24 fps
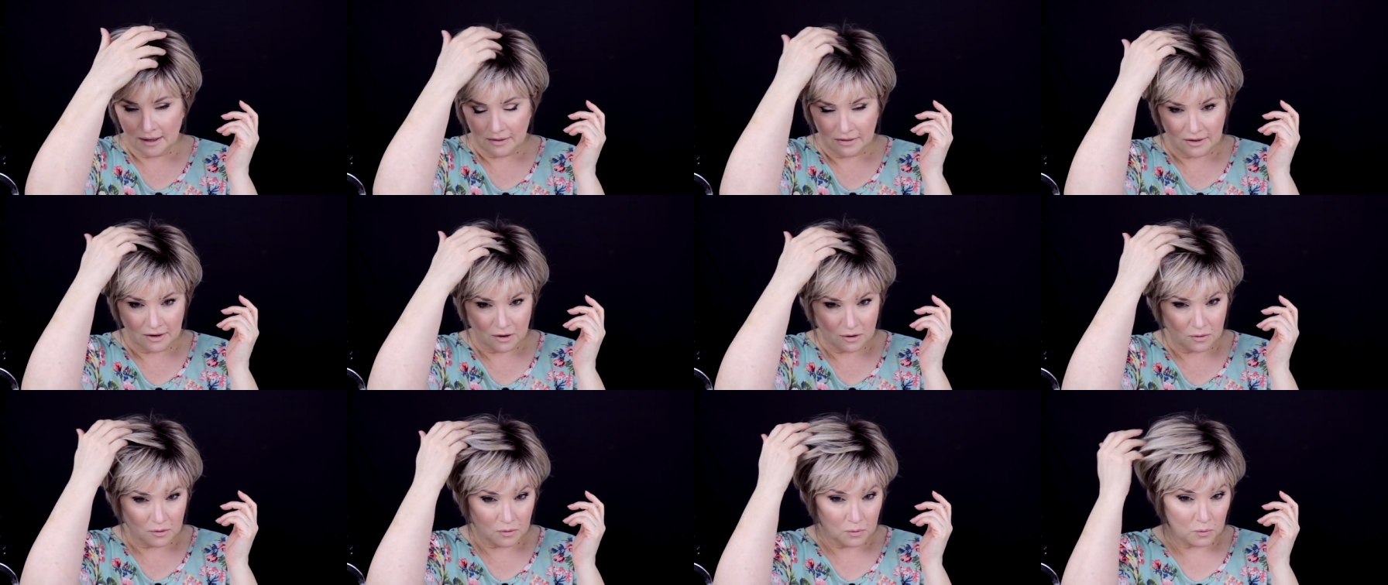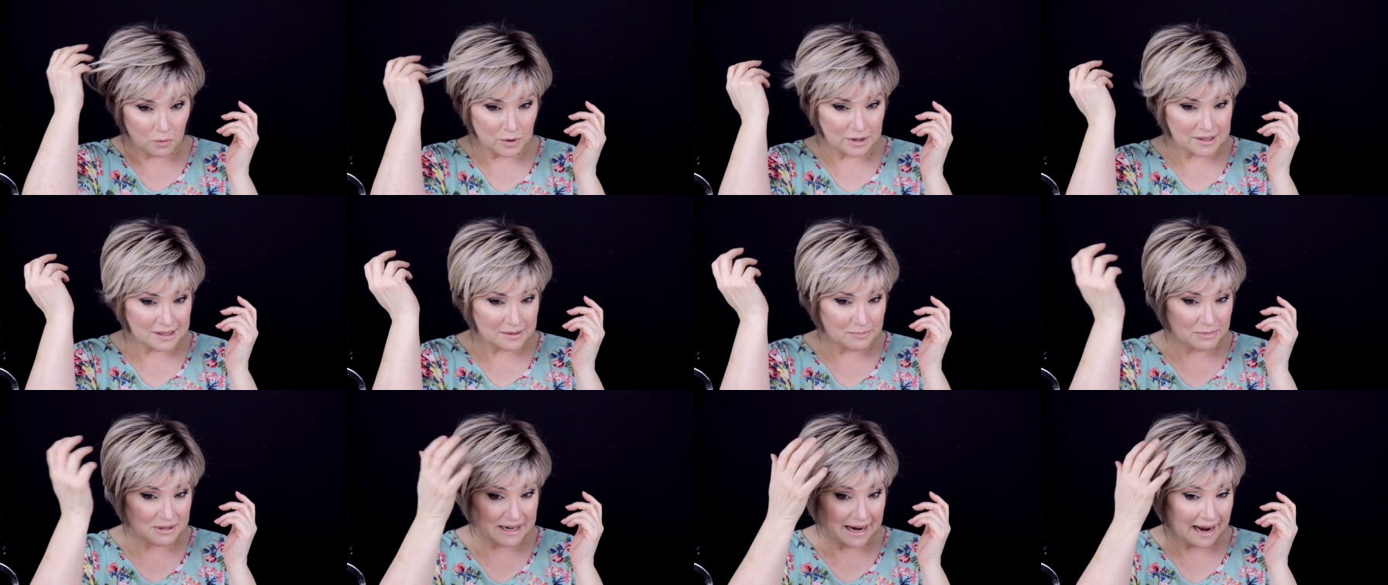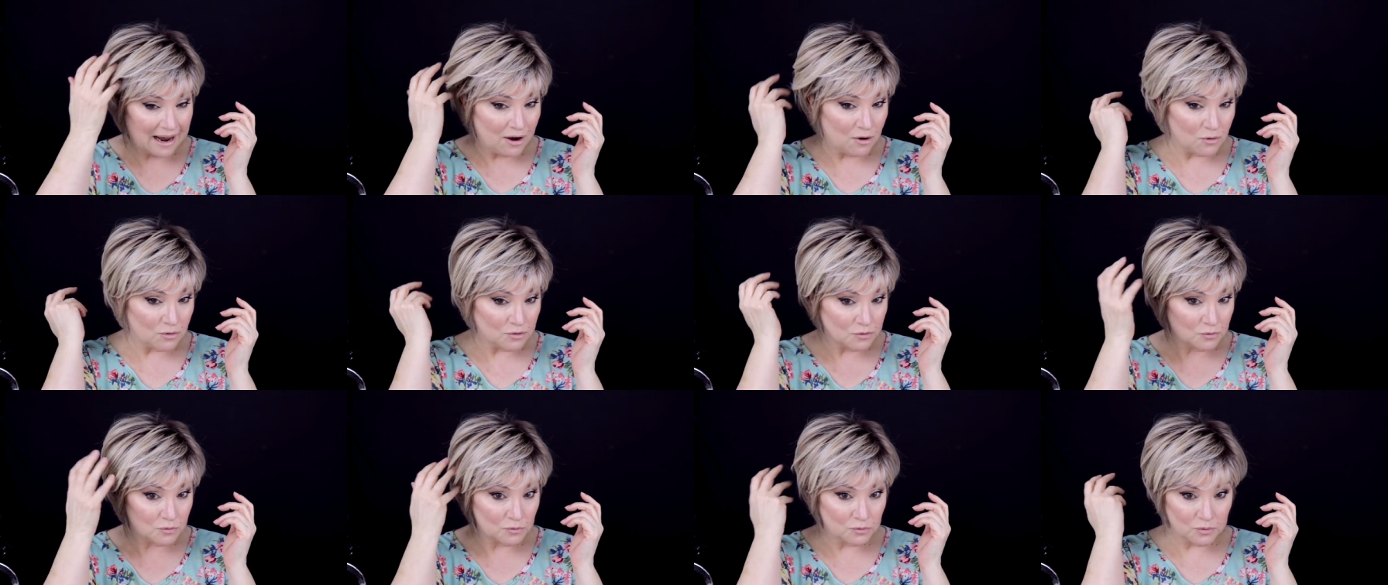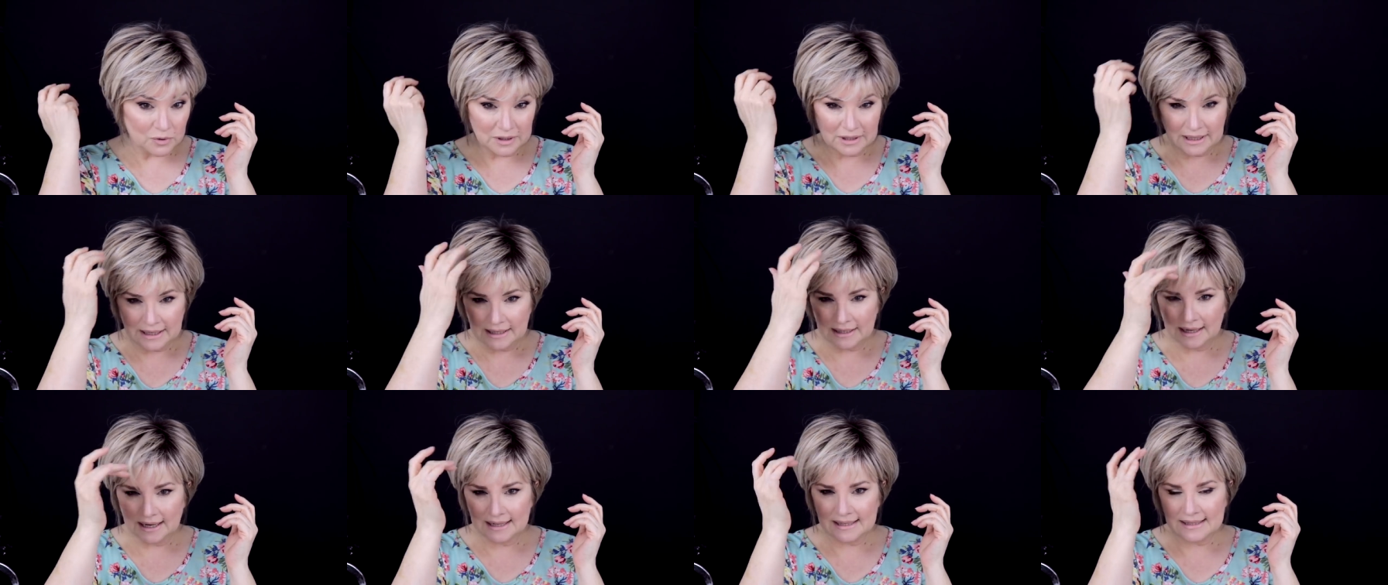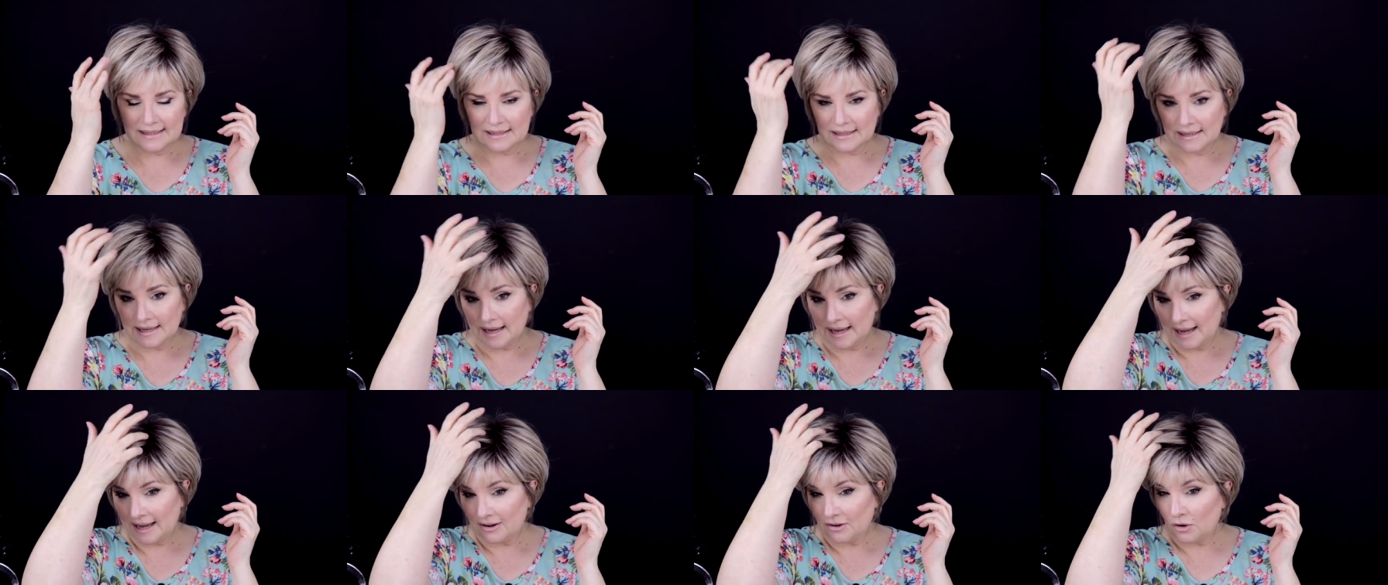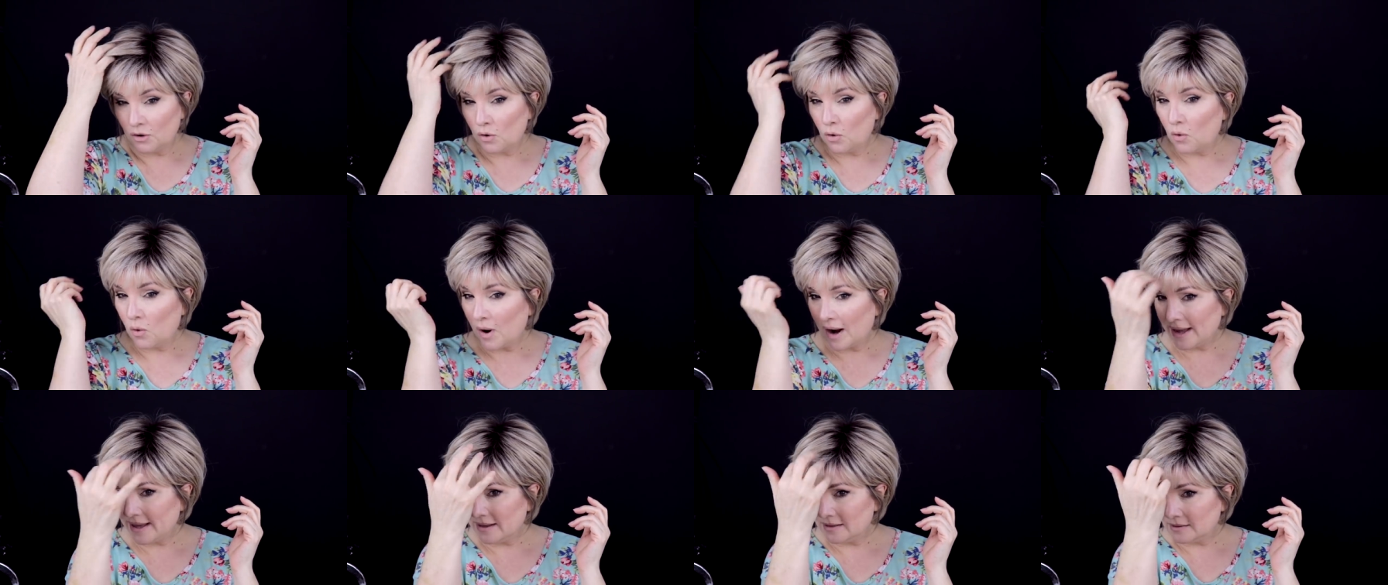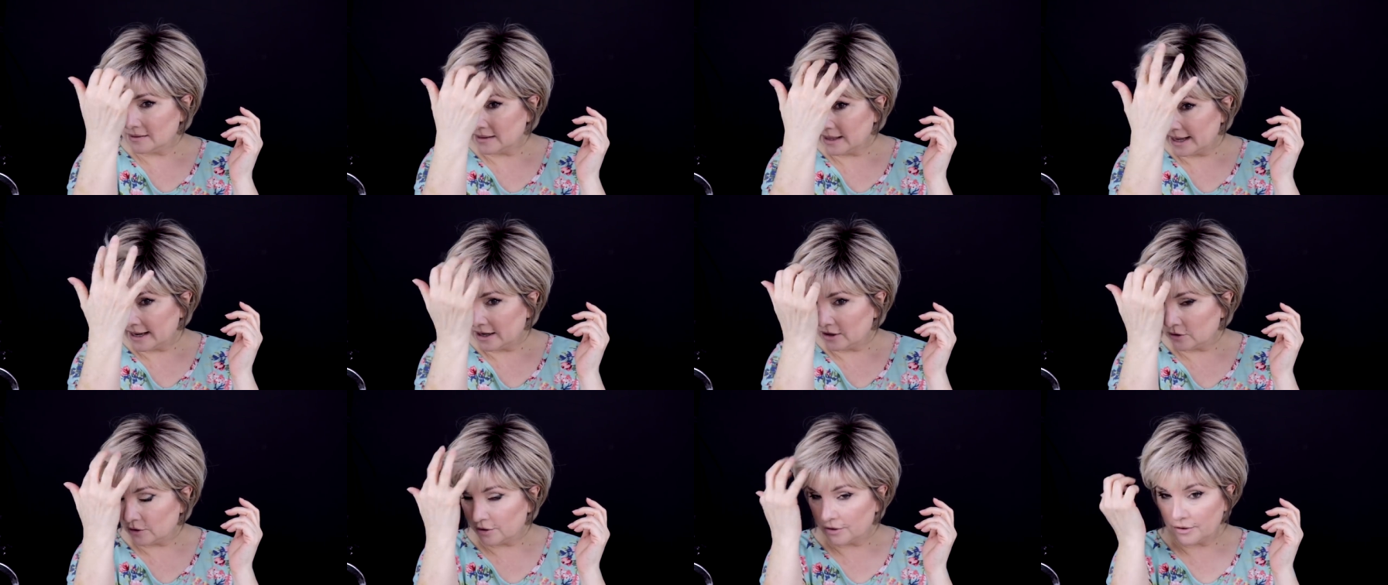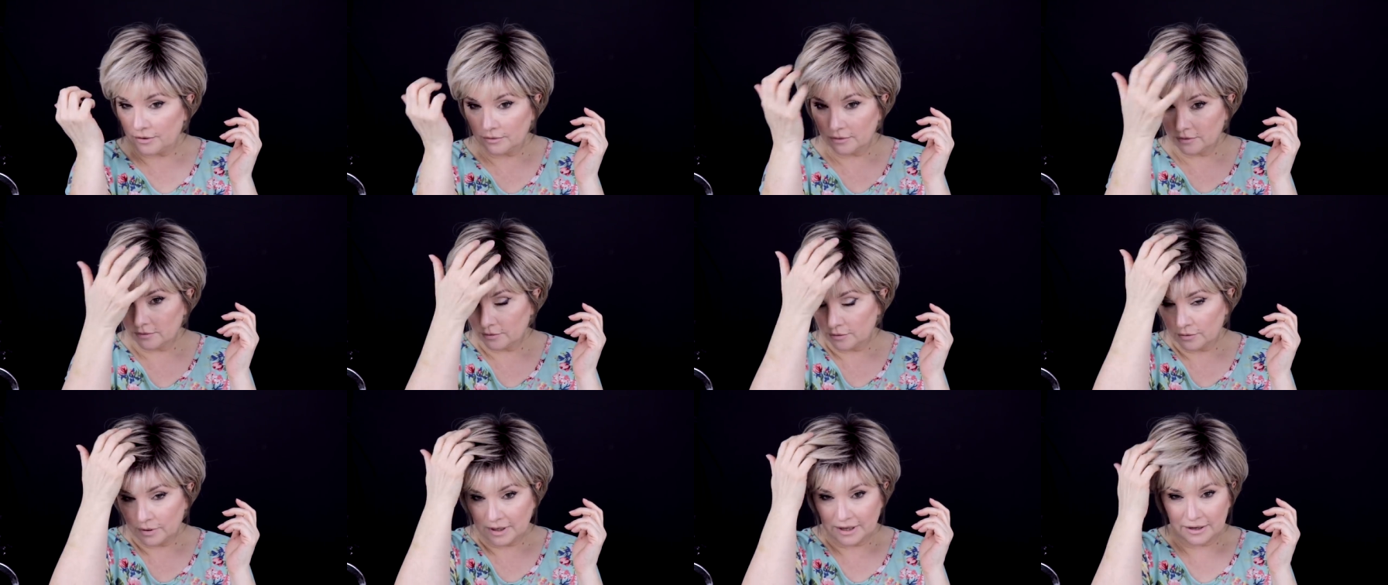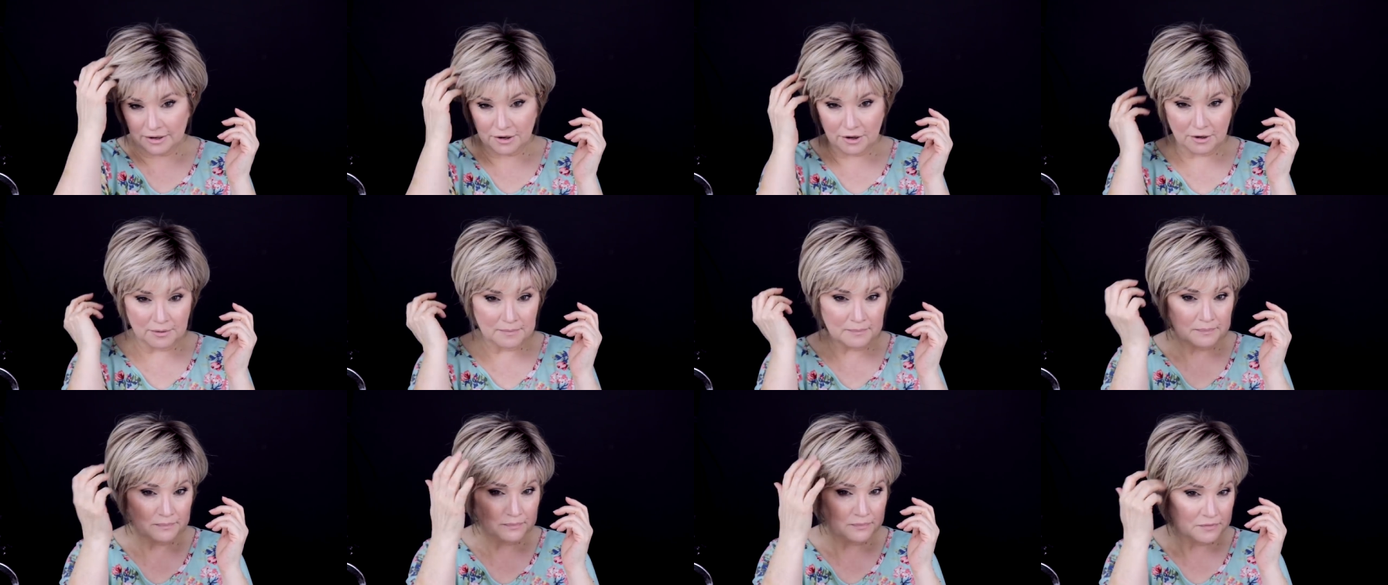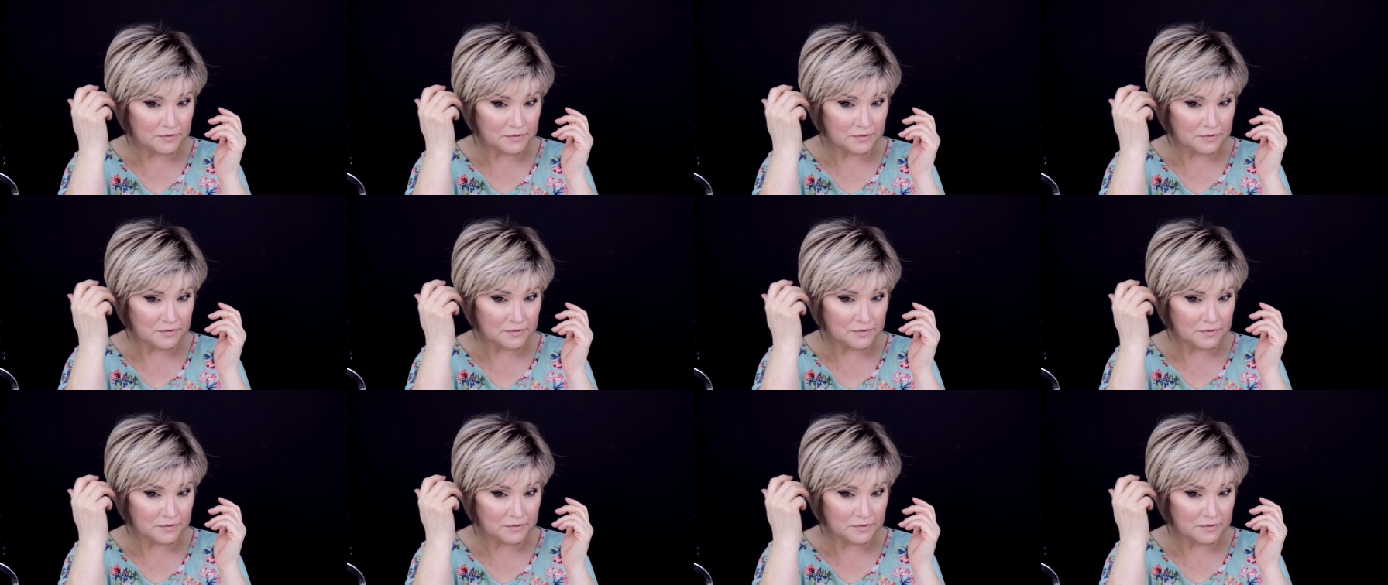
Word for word: They're wisped out really nicely and quite layered through here.